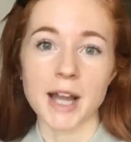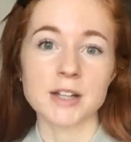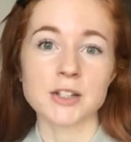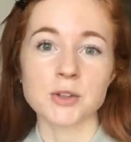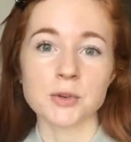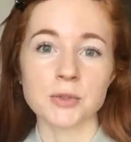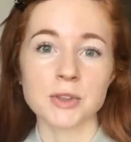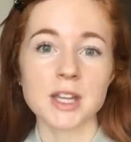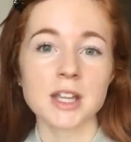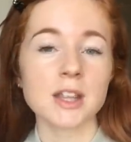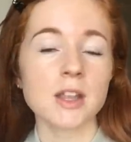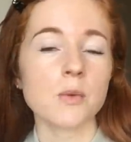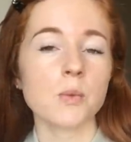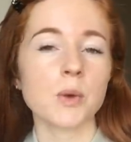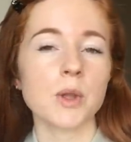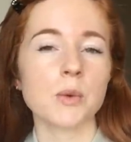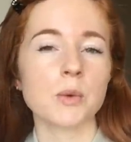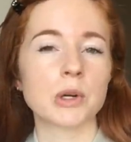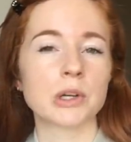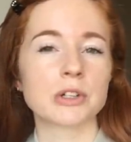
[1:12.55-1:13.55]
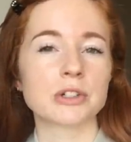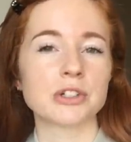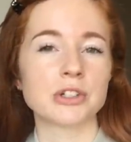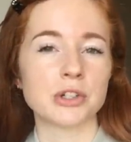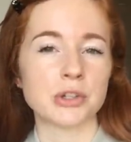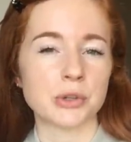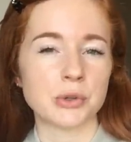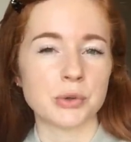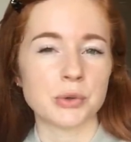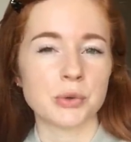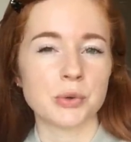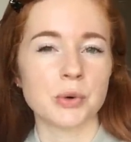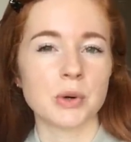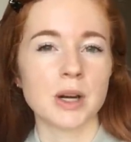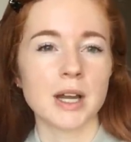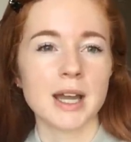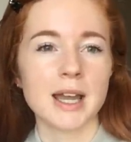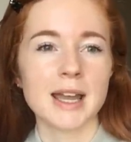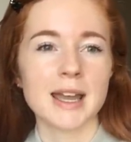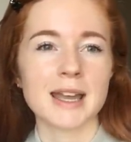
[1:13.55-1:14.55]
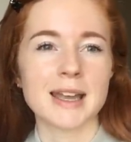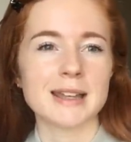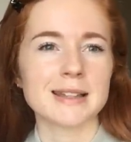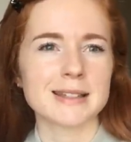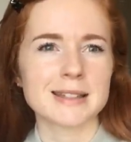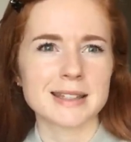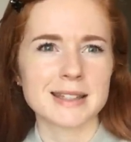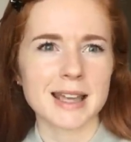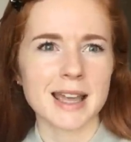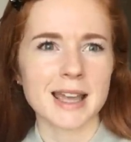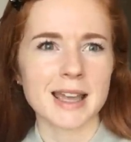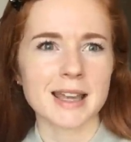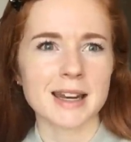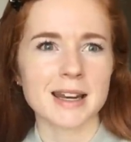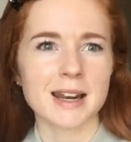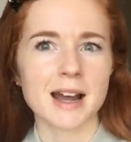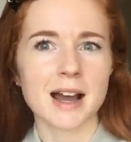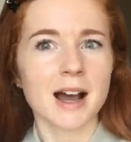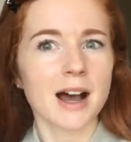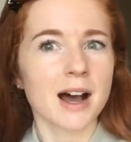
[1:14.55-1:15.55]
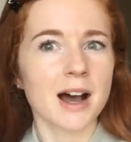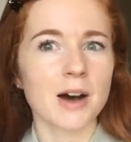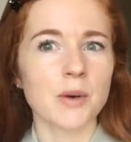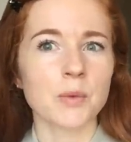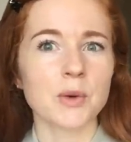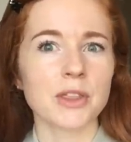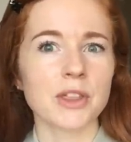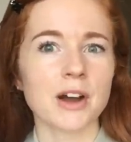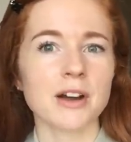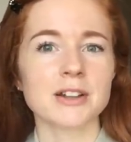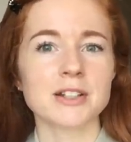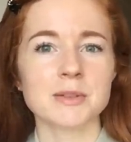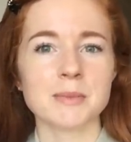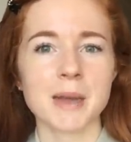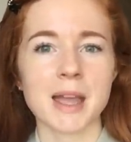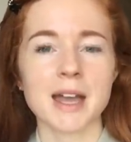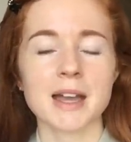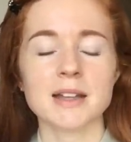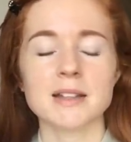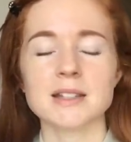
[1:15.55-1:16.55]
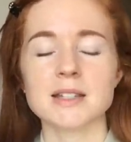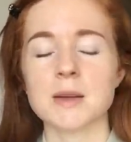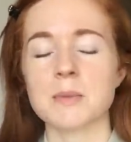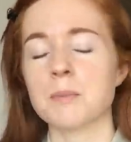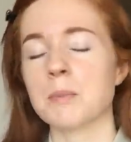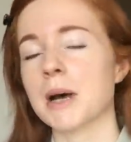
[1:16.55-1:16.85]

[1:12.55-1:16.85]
I don't think that we were too insane with our demands,